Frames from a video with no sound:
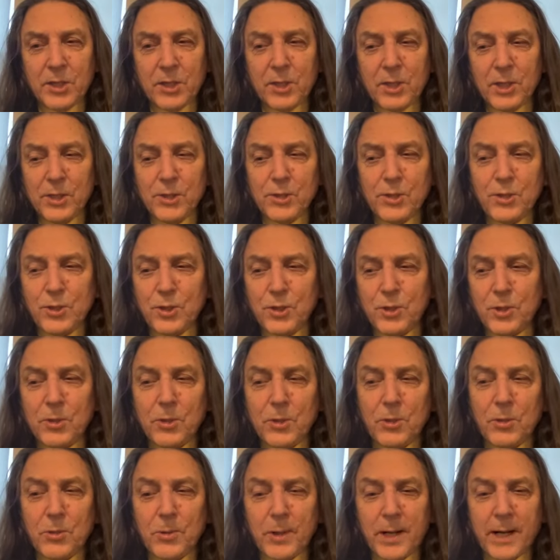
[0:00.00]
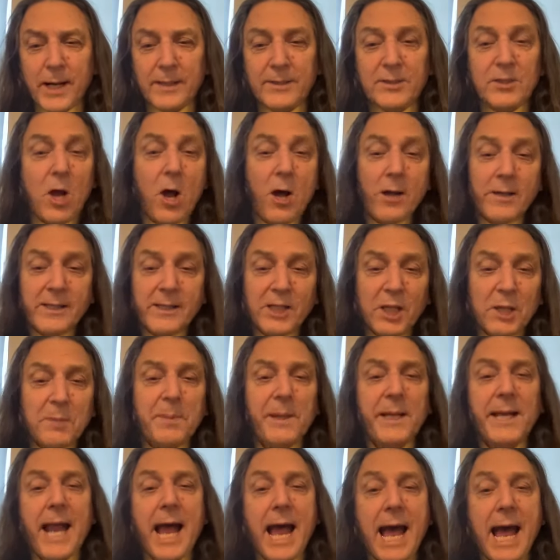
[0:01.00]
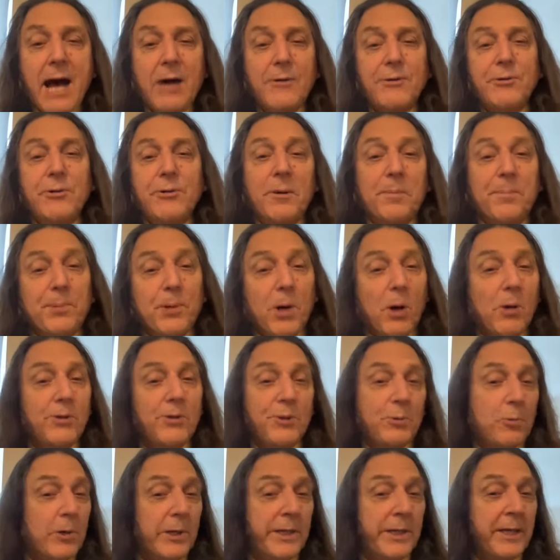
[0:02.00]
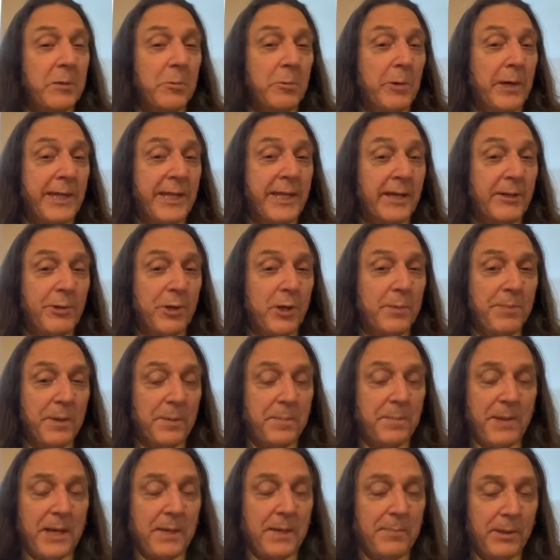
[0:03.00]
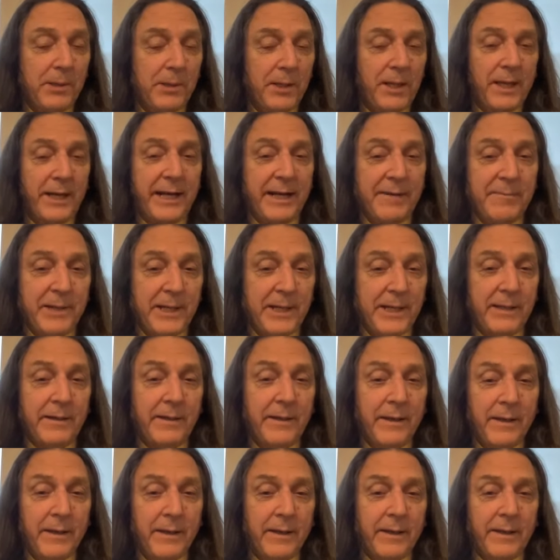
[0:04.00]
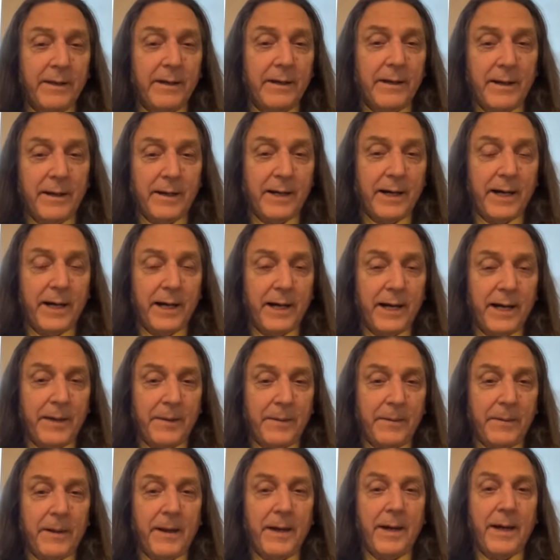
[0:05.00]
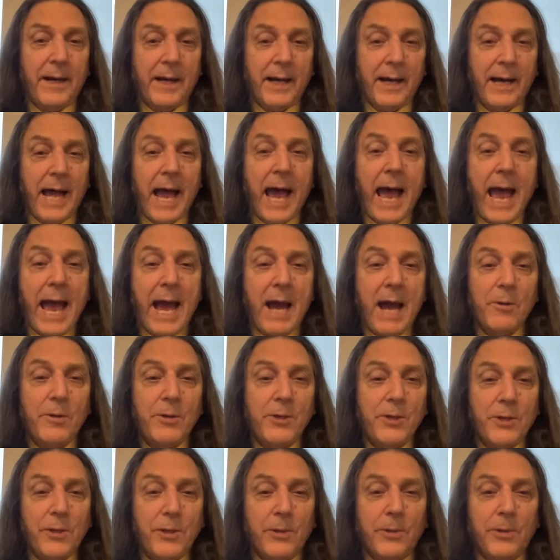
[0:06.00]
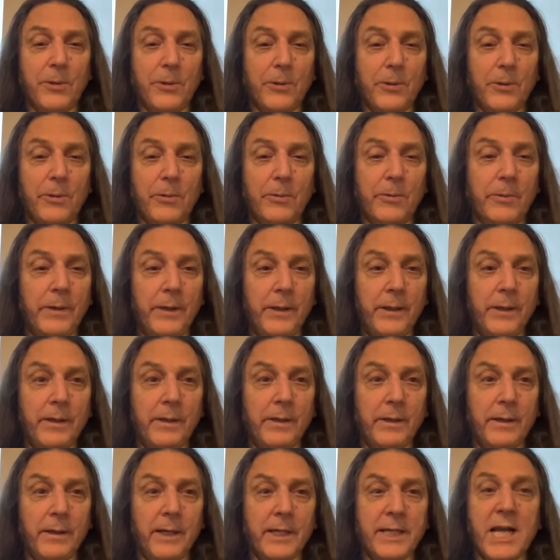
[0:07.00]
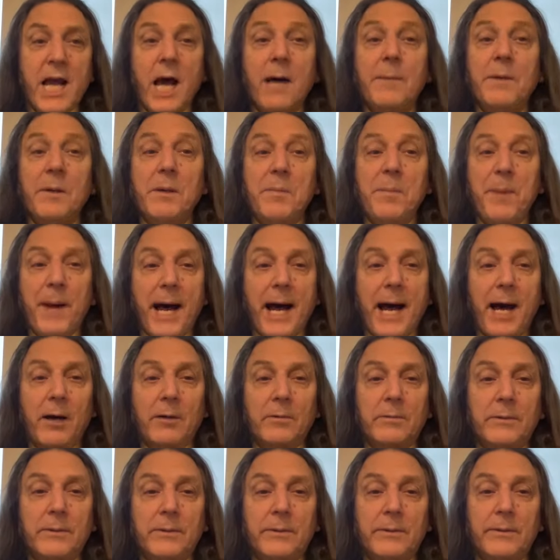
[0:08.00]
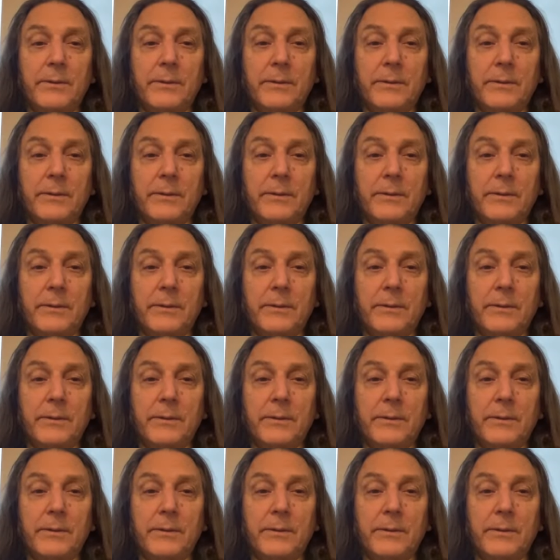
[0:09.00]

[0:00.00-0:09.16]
could you talk a little bit how you approach working with a group of people? I mean, how do you come about